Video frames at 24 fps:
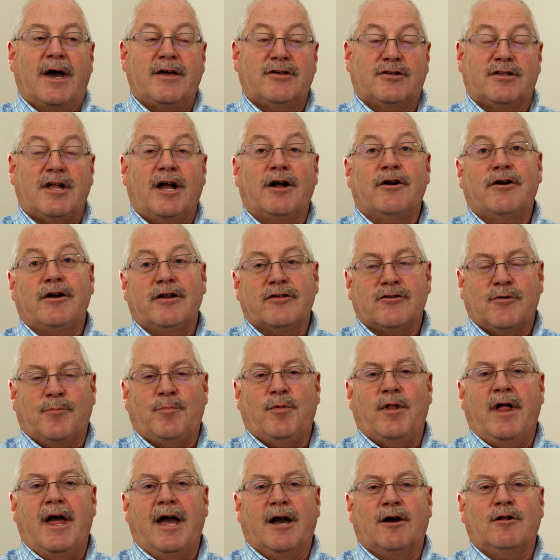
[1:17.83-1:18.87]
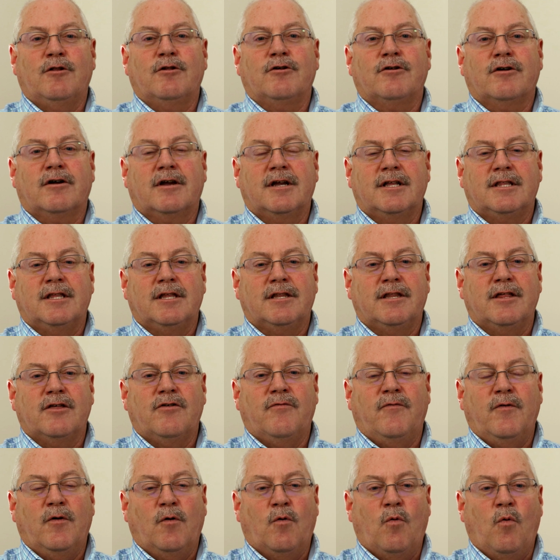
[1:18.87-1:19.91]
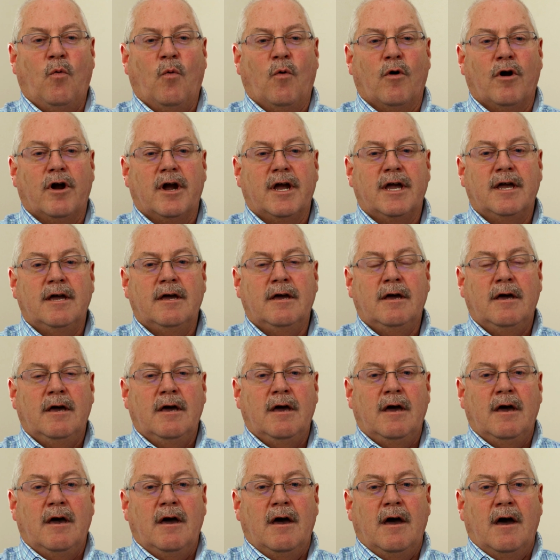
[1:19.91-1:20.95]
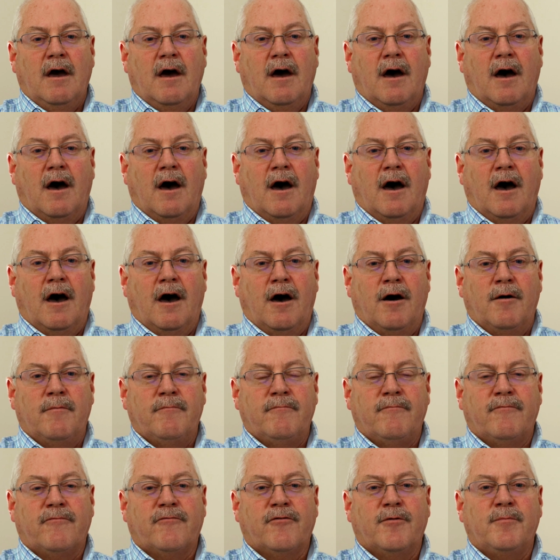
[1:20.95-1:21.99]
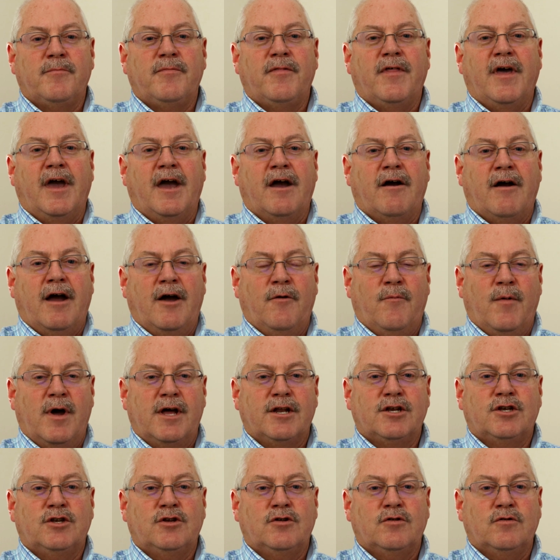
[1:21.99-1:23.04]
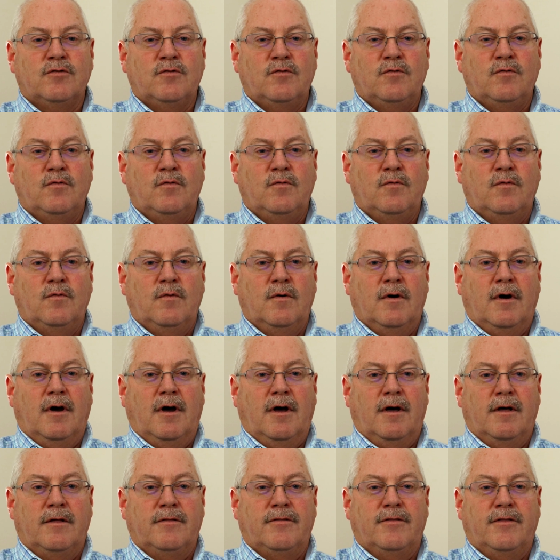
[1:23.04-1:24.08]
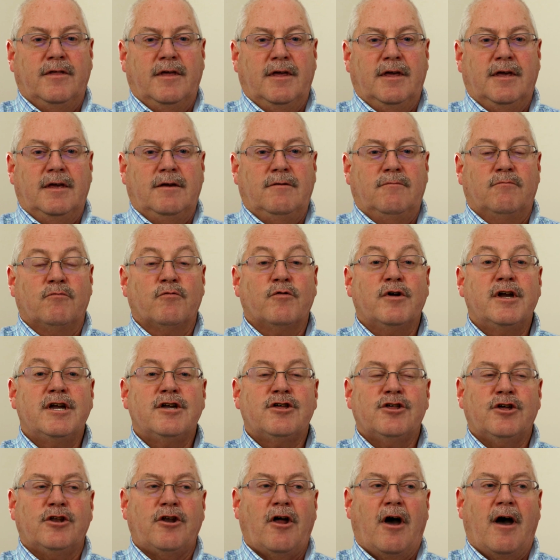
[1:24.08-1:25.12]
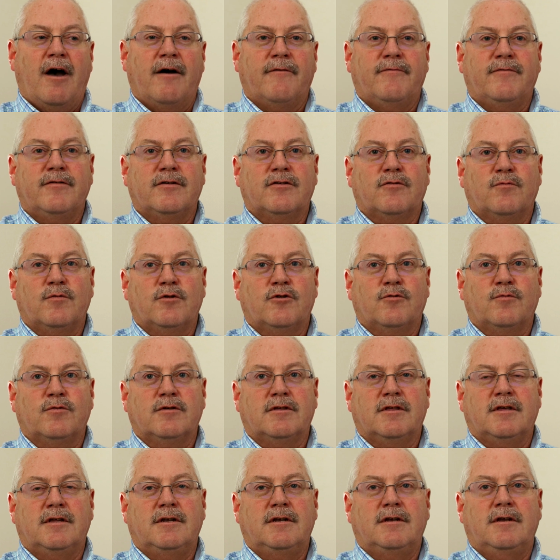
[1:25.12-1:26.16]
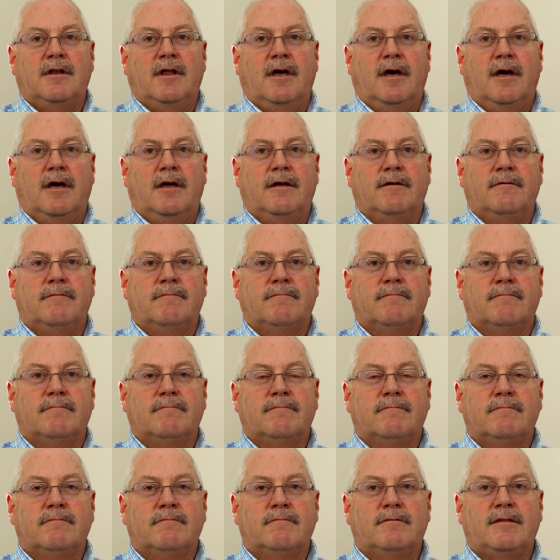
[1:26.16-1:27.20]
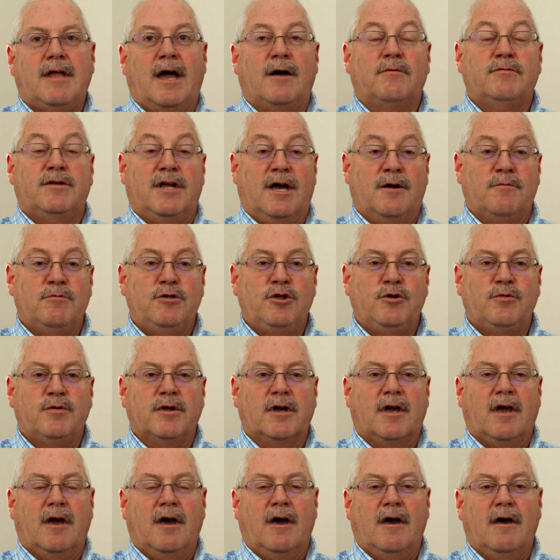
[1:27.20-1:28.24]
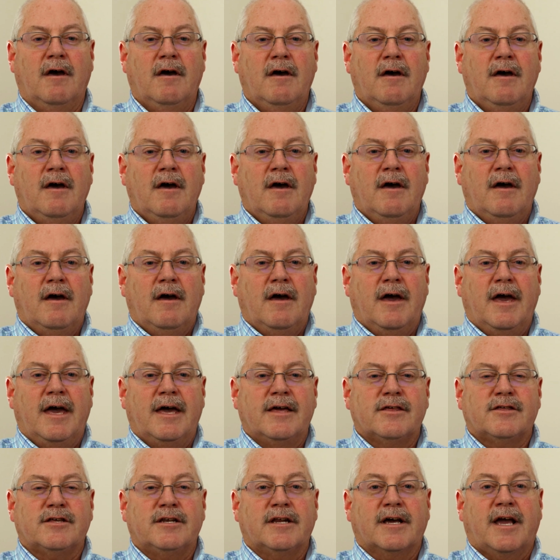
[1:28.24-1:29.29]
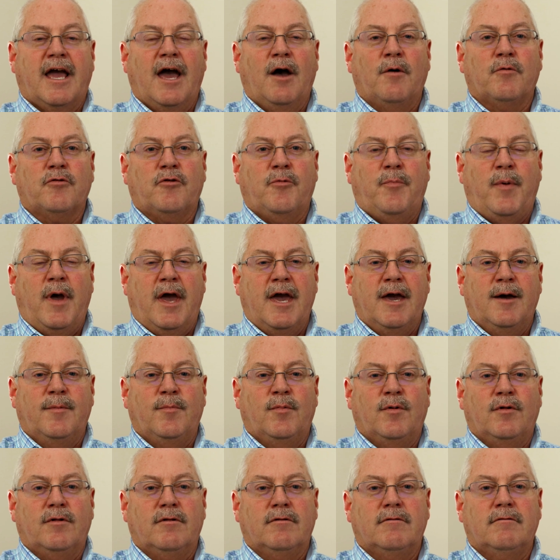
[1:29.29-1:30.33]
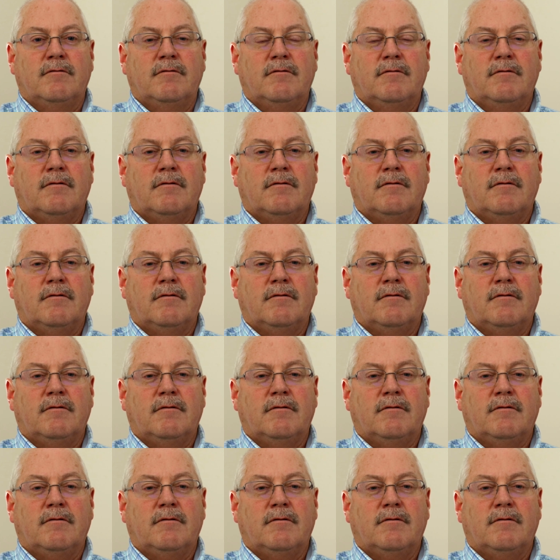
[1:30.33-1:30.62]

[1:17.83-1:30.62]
I started as a plant clerk at the Litchfield Quarry. Um, from there I went to uh, the region office which was in uh, downtown Utica as an accounts payable